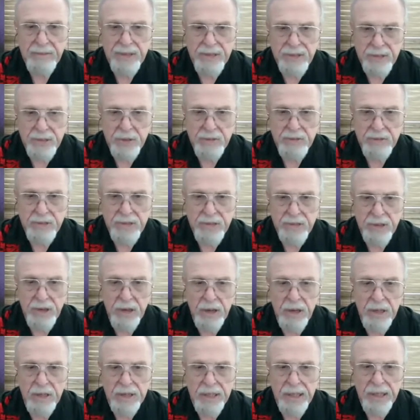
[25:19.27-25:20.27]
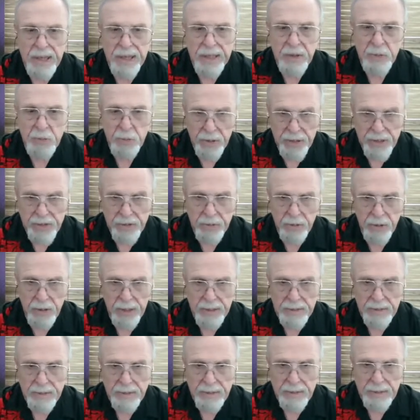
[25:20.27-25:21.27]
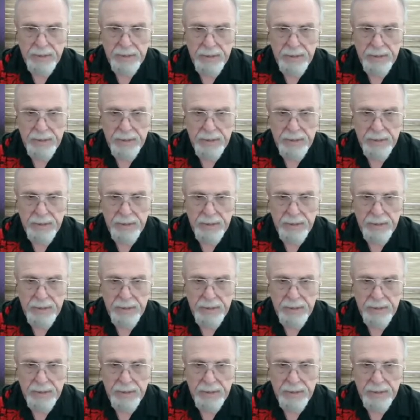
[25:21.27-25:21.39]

a service dog in a restaurant